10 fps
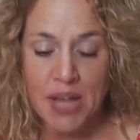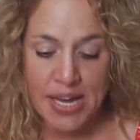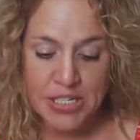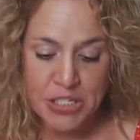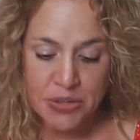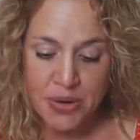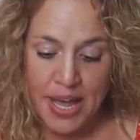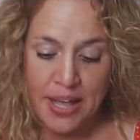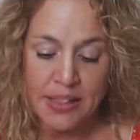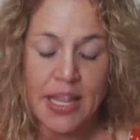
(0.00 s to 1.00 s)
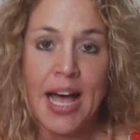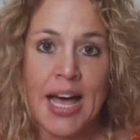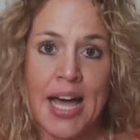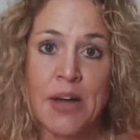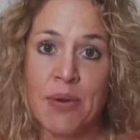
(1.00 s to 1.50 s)
I do L
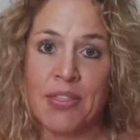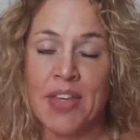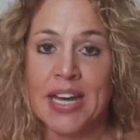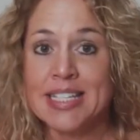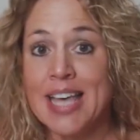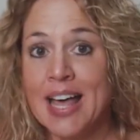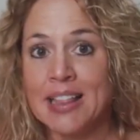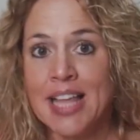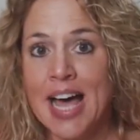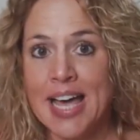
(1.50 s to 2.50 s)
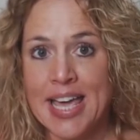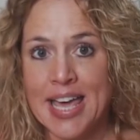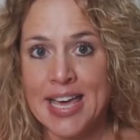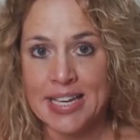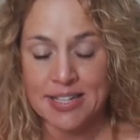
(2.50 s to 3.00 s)
I I write that as L I
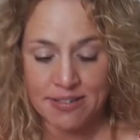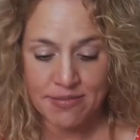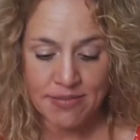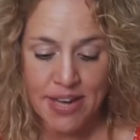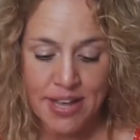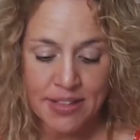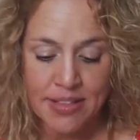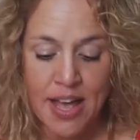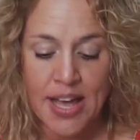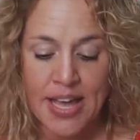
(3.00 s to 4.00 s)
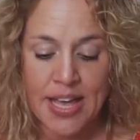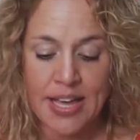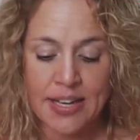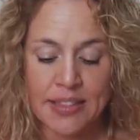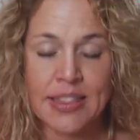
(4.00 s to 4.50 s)
N L I
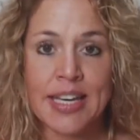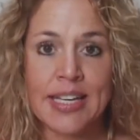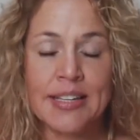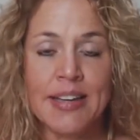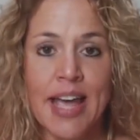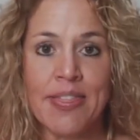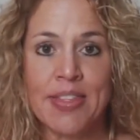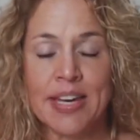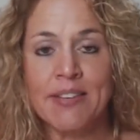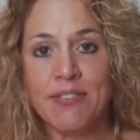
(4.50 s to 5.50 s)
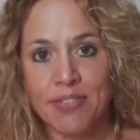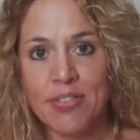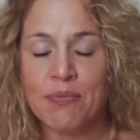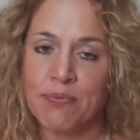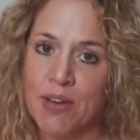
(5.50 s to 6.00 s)
N, Lynn. And then, if
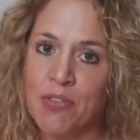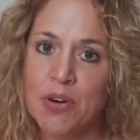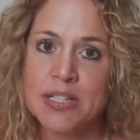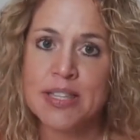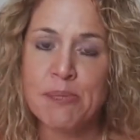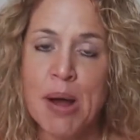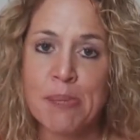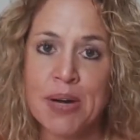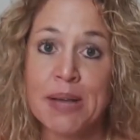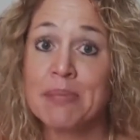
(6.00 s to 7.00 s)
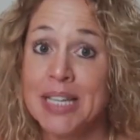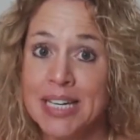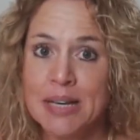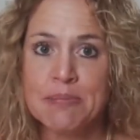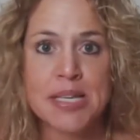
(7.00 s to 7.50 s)
the, of course, the proper name
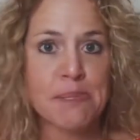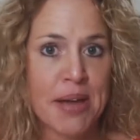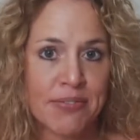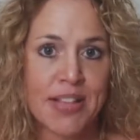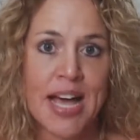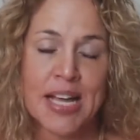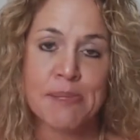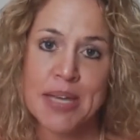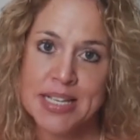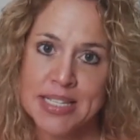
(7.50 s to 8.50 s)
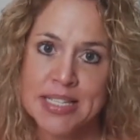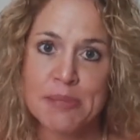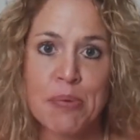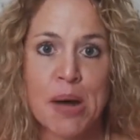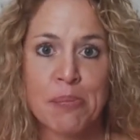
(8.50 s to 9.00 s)
Lynn comes up, I flag it because it's
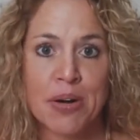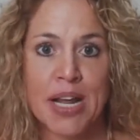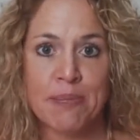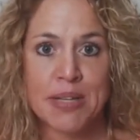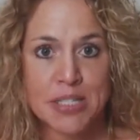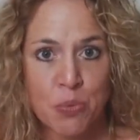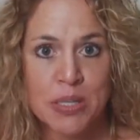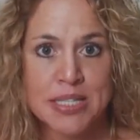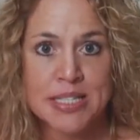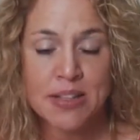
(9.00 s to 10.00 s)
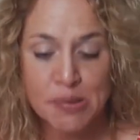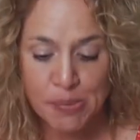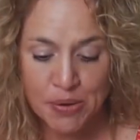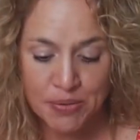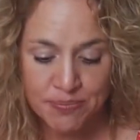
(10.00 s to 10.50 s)
a proper name that's one
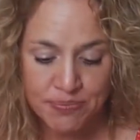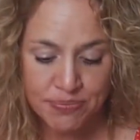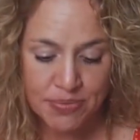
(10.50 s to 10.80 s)
syllable.